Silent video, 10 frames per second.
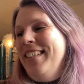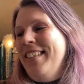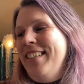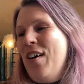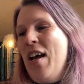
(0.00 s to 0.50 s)

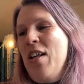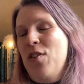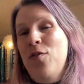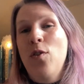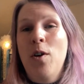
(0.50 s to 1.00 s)
No, it's
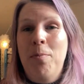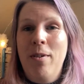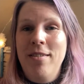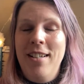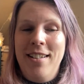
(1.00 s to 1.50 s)
4
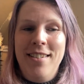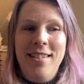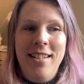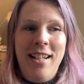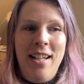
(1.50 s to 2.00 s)
projects
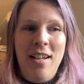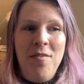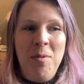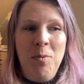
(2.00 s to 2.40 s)
that I have been